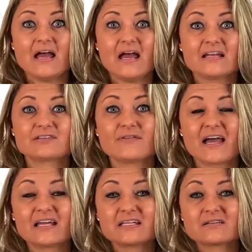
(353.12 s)
And so
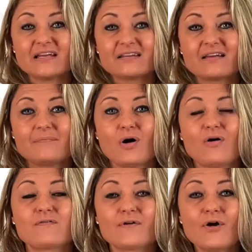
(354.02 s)
that gets linked up
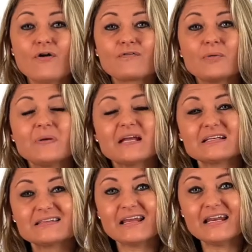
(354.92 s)
over and over
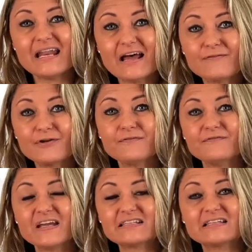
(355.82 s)
because they never
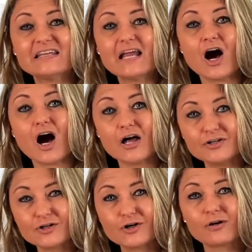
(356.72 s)
fix the
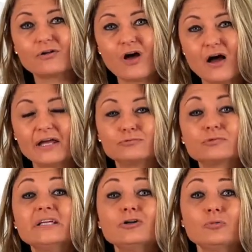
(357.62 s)
underlying
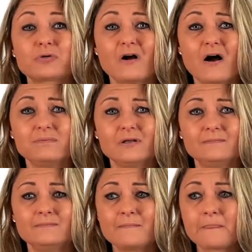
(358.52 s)
real
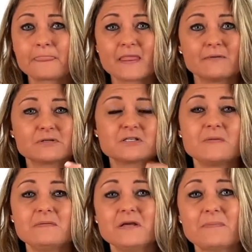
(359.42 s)
problem, which is maybe a